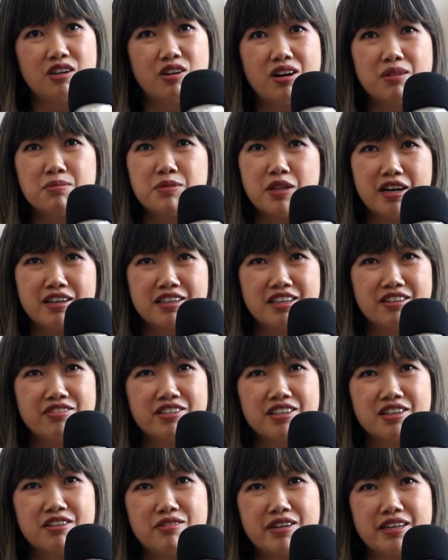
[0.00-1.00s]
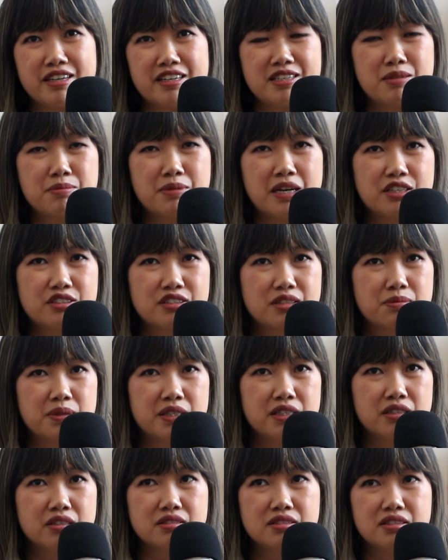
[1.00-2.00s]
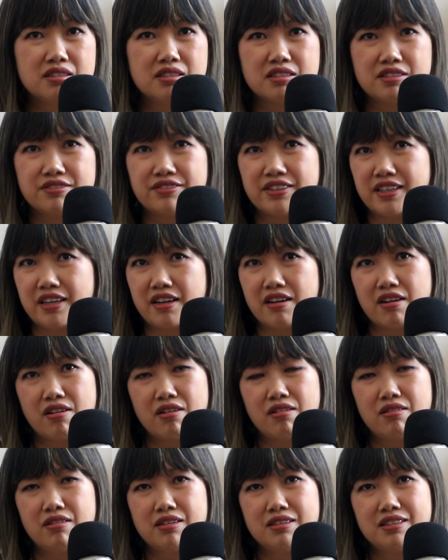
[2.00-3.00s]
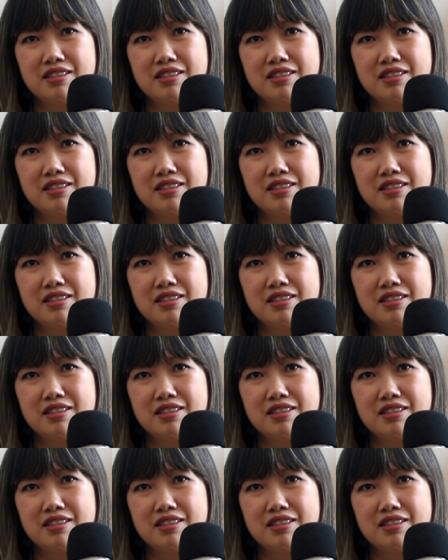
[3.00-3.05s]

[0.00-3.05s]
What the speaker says: Well, I'm not giving away any magic pills in this video.